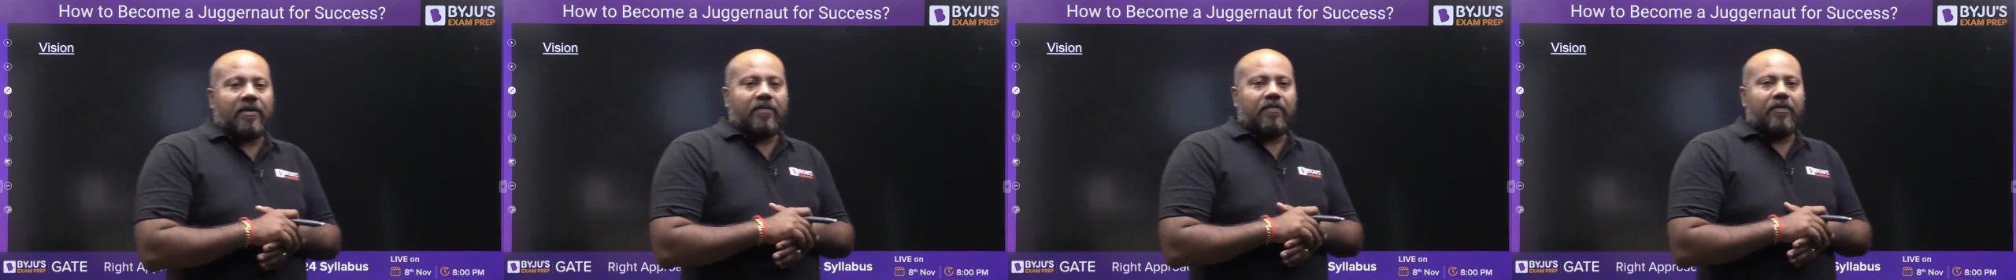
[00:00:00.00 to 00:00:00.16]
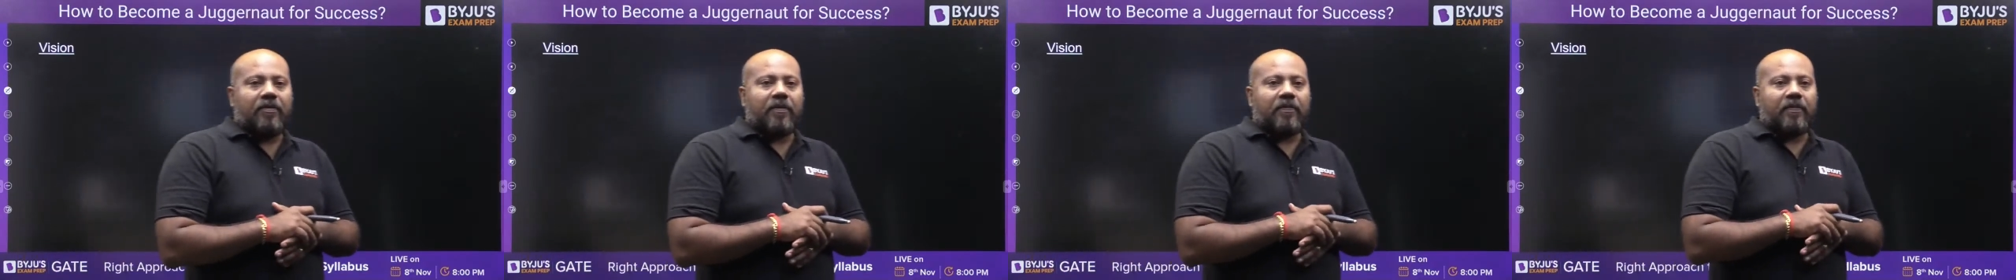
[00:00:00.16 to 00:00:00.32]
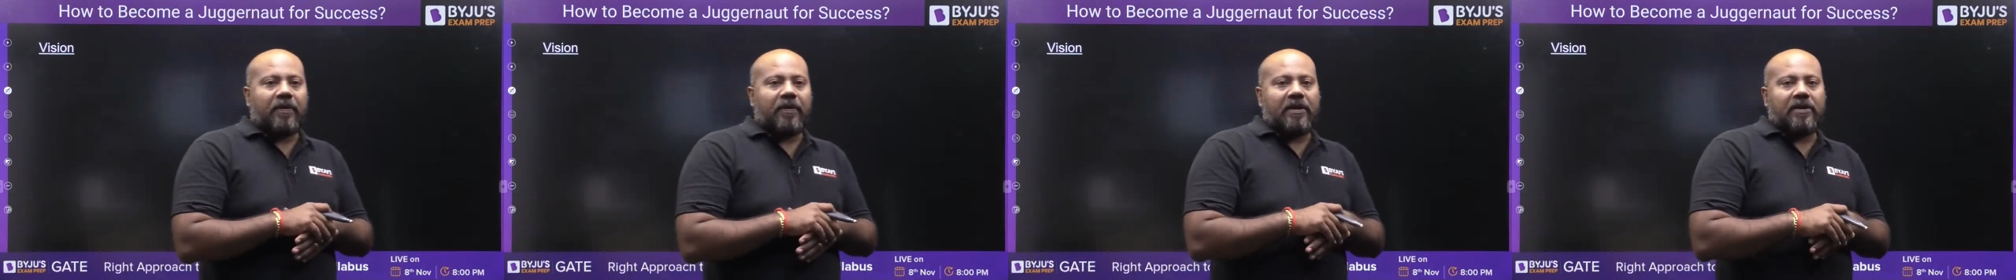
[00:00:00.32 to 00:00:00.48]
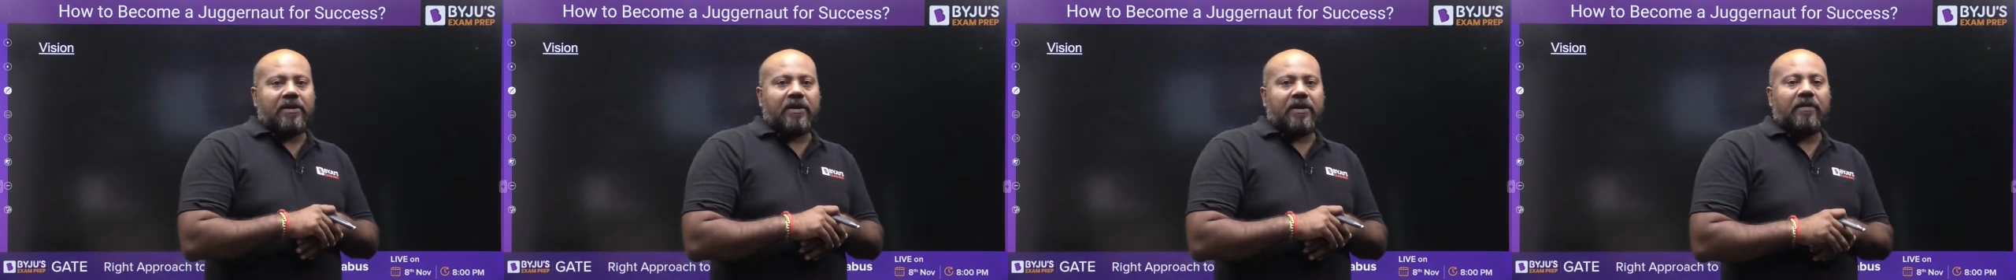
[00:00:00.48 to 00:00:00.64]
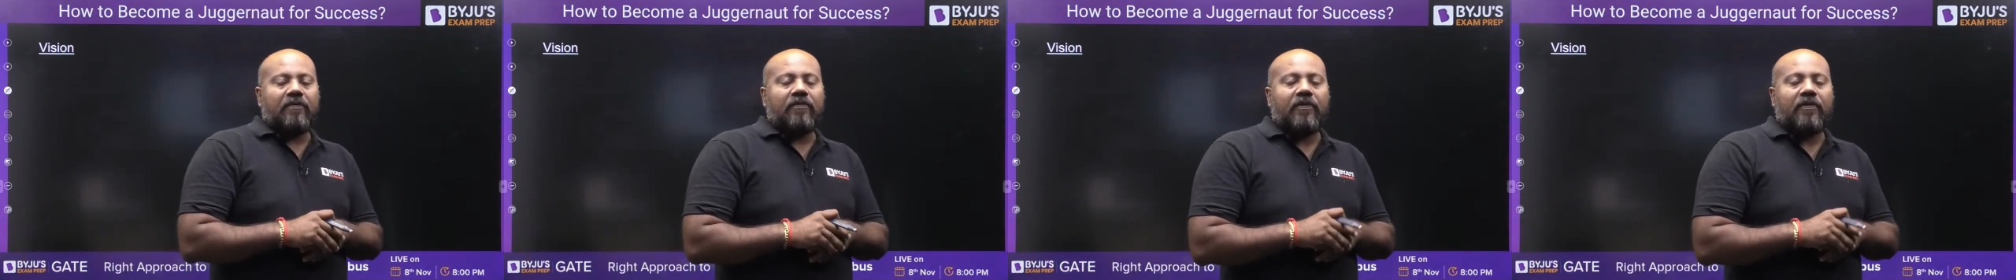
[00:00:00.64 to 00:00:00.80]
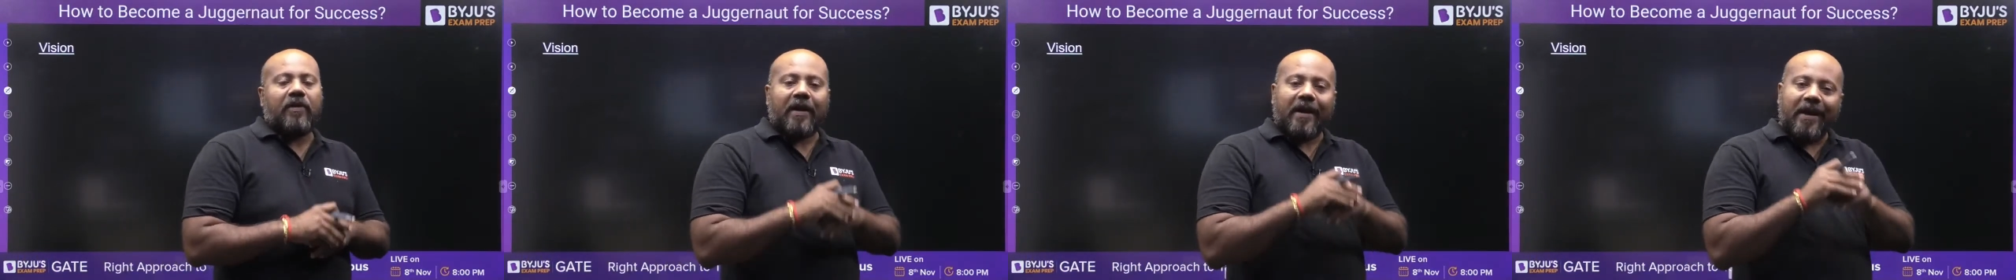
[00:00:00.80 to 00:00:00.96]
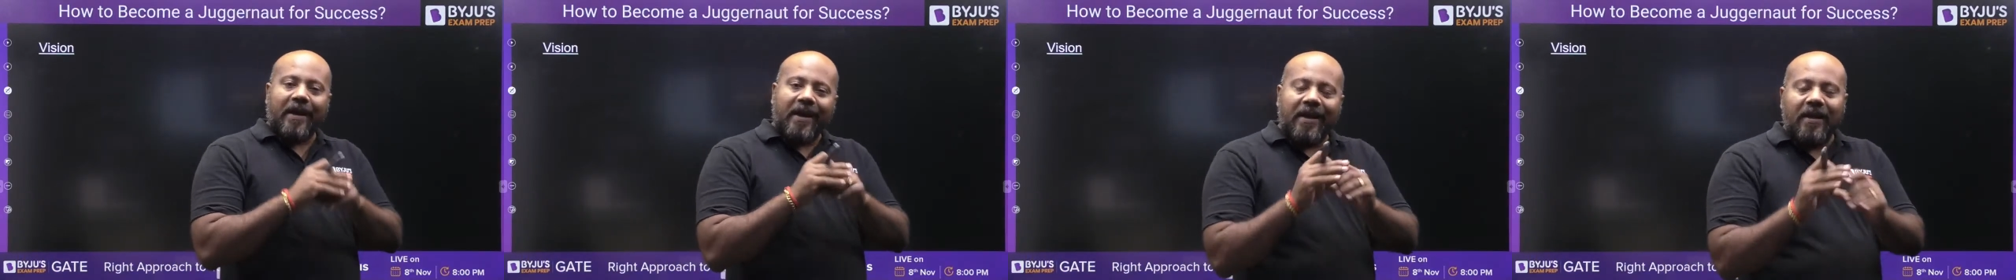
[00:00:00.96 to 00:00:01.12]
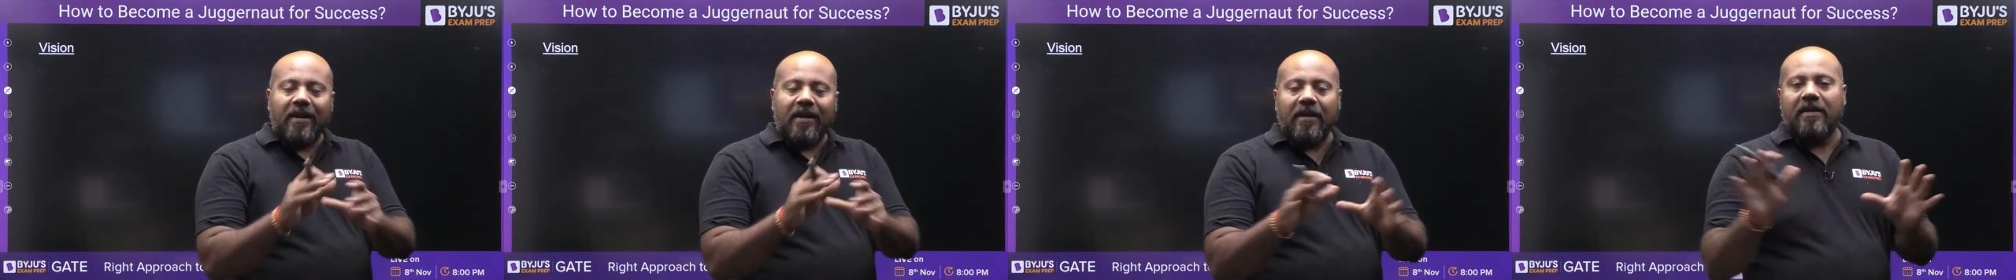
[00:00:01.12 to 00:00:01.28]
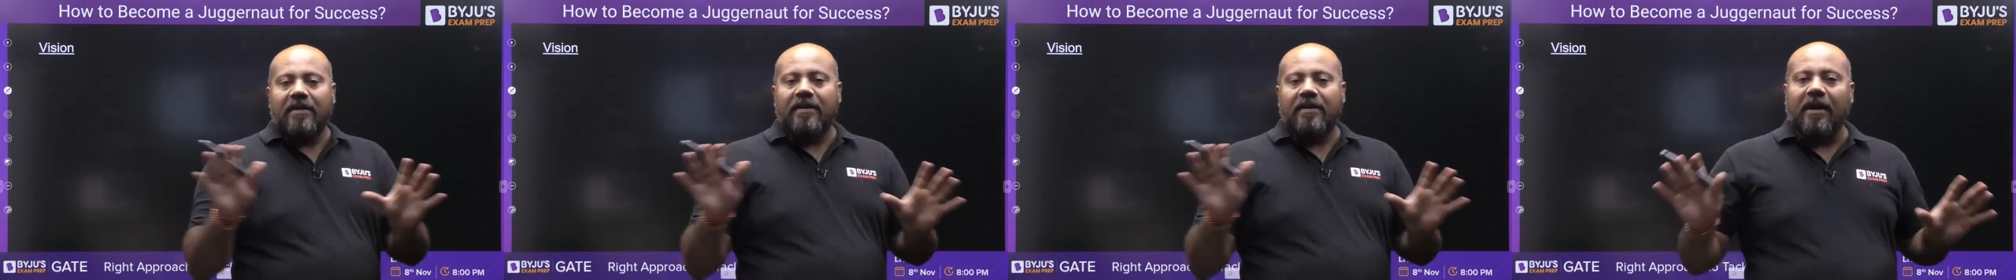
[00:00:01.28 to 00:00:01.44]
preparation for
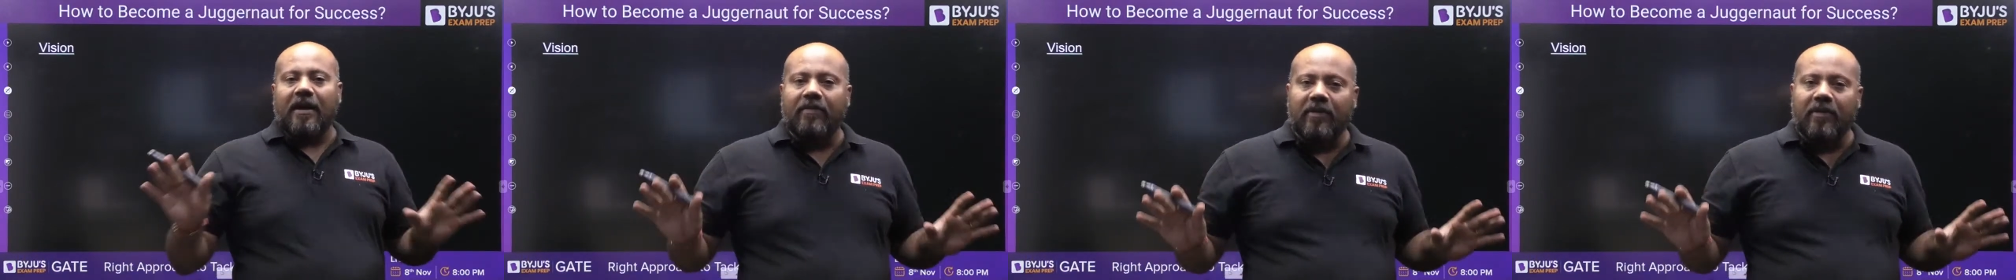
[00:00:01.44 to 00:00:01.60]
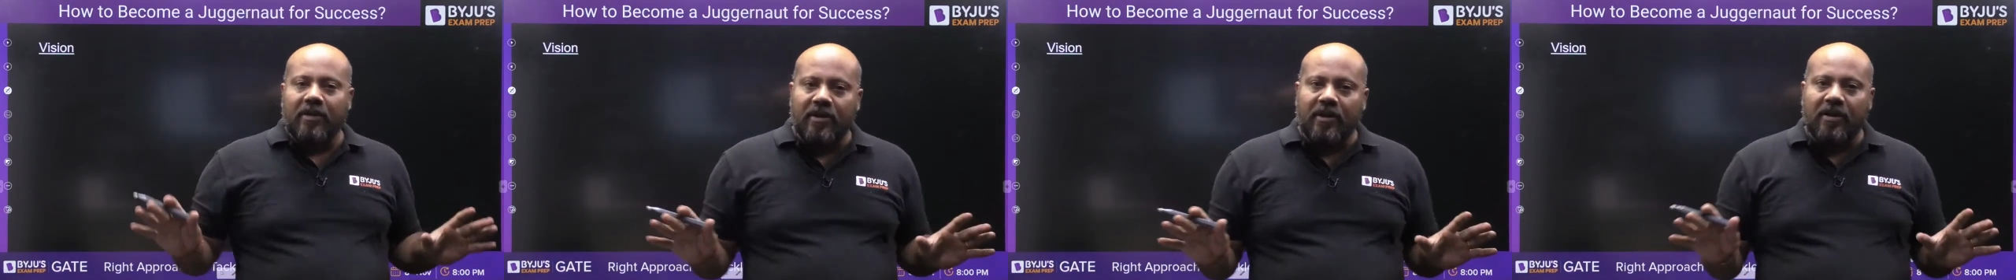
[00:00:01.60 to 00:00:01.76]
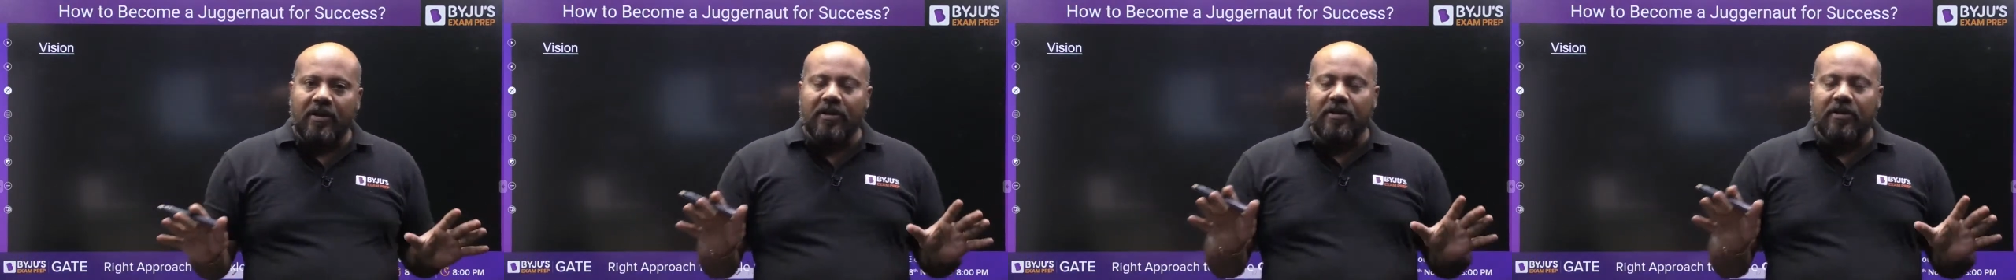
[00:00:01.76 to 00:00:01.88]
any examination,